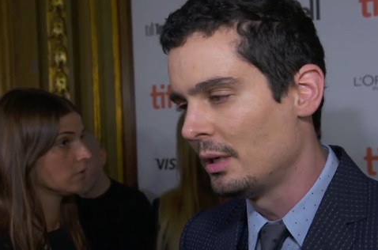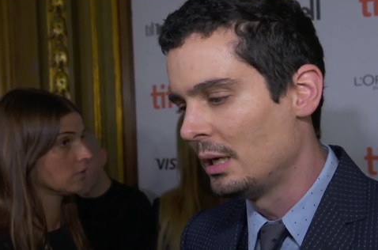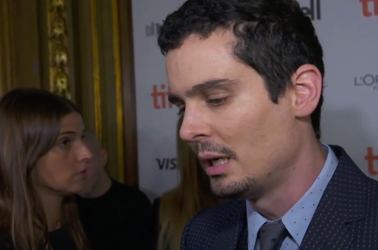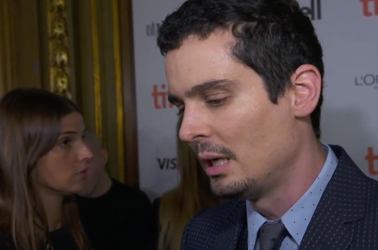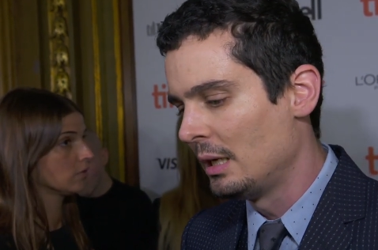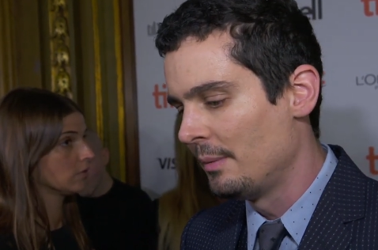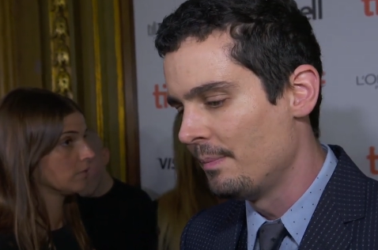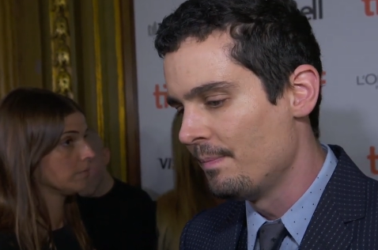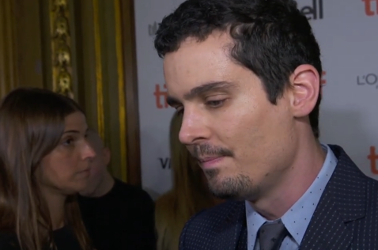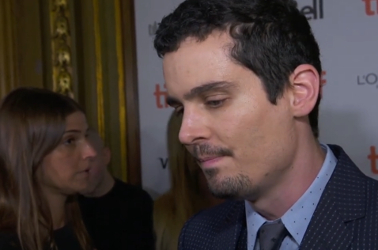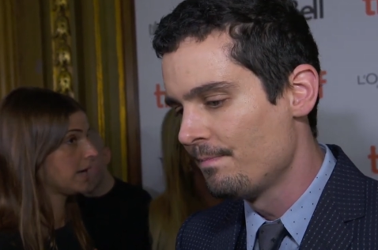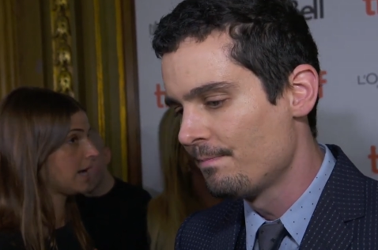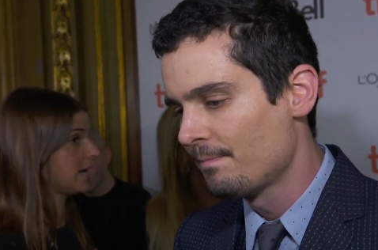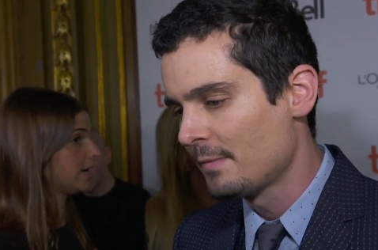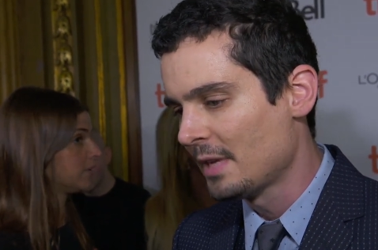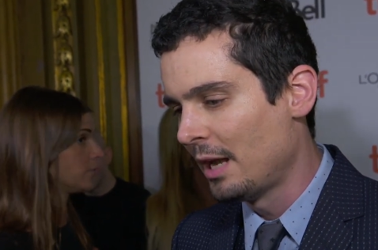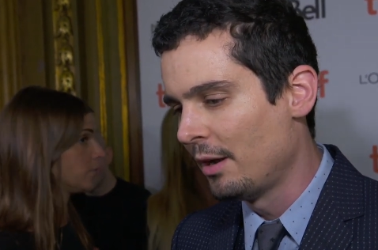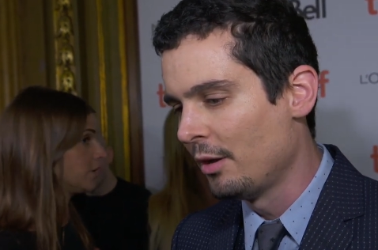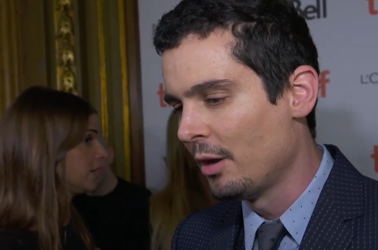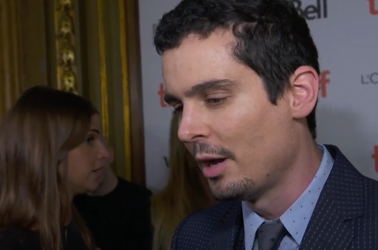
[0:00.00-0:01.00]
Speaker 1: um,
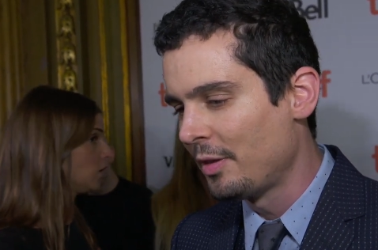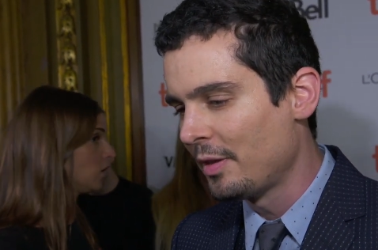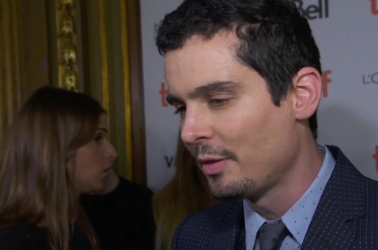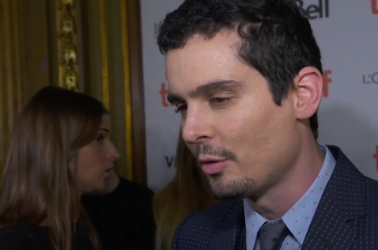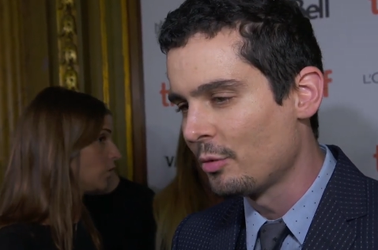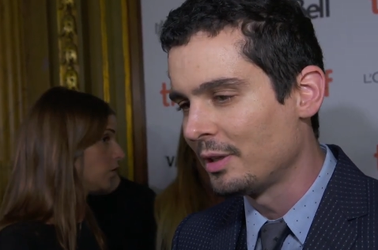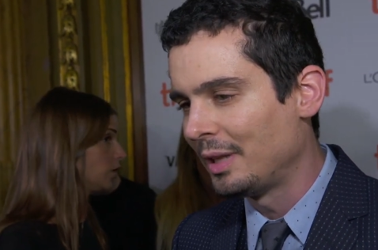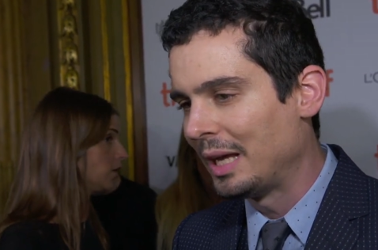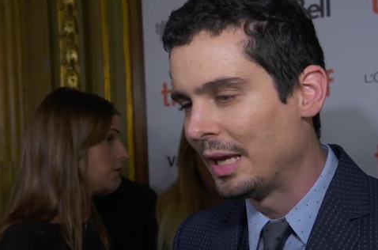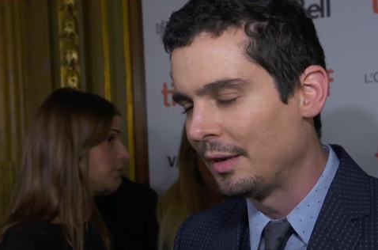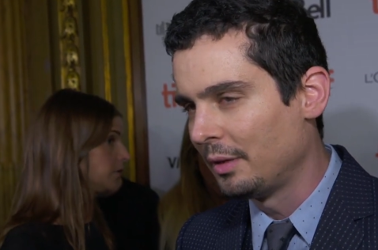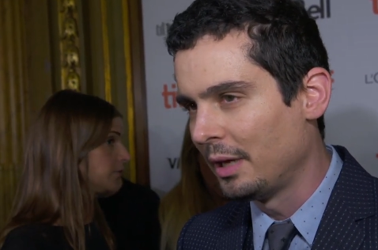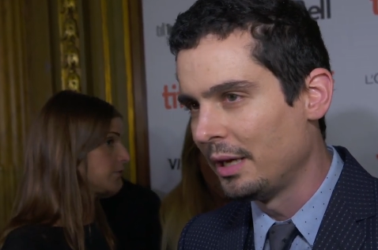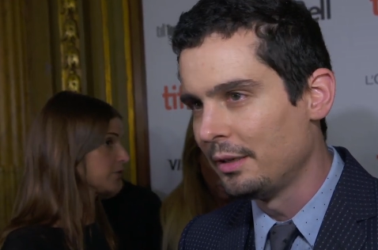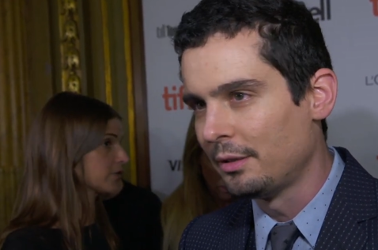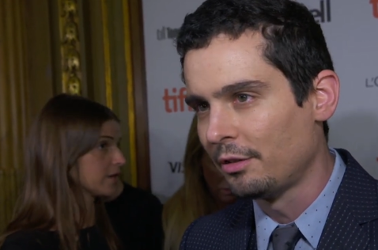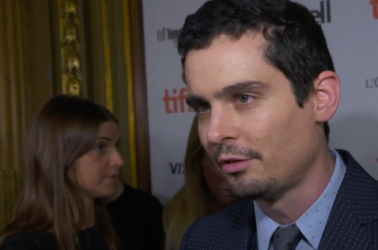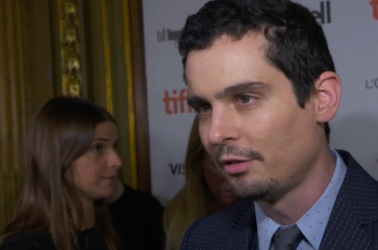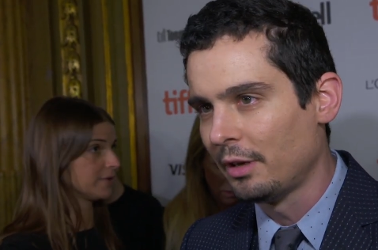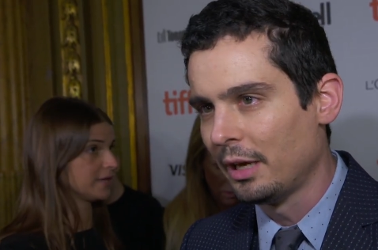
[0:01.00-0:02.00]
I don't know, I think there was a lot of light
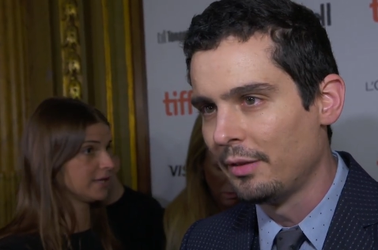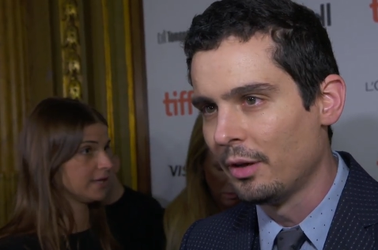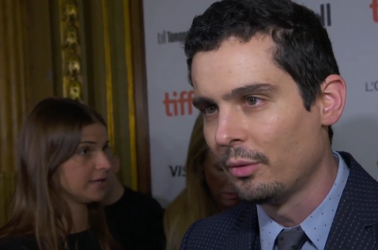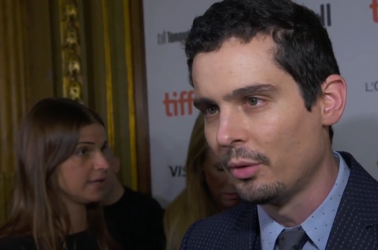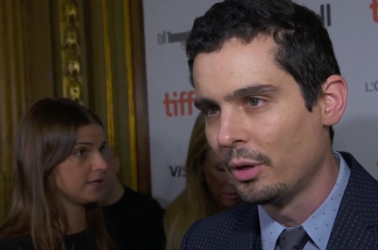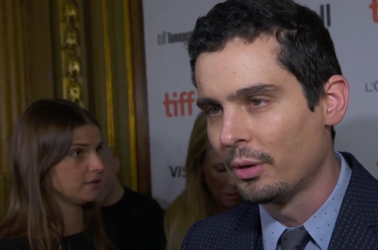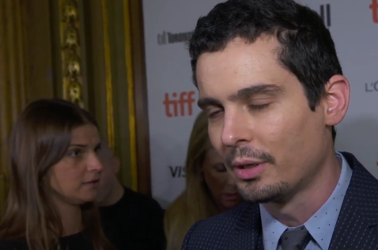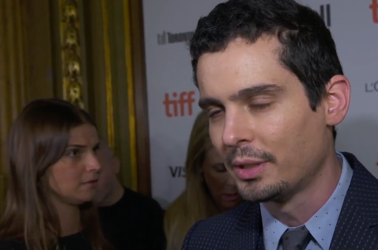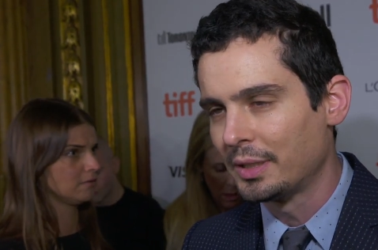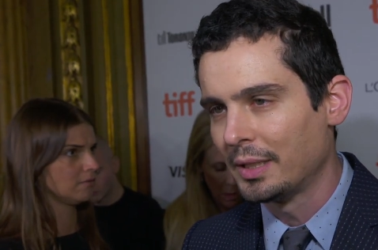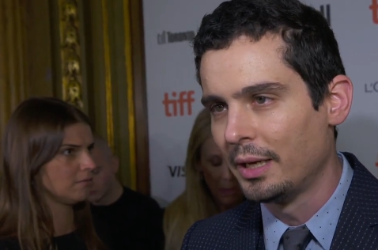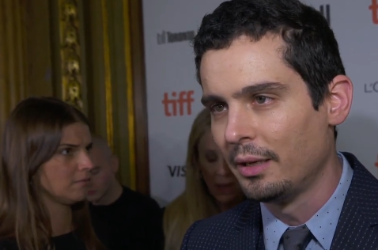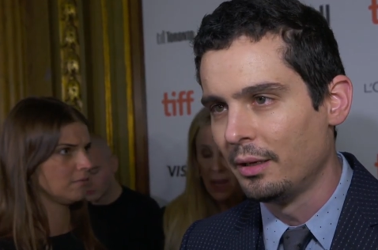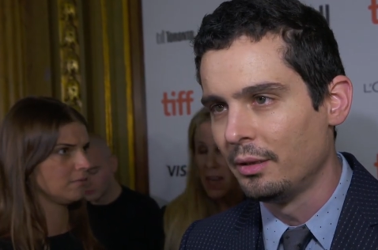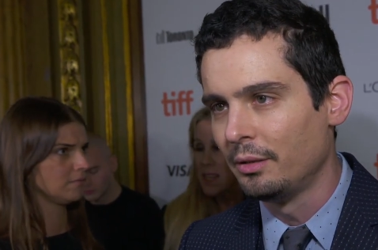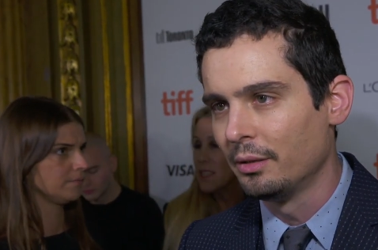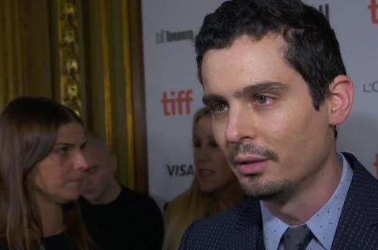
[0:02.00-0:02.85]
to shed that we were excited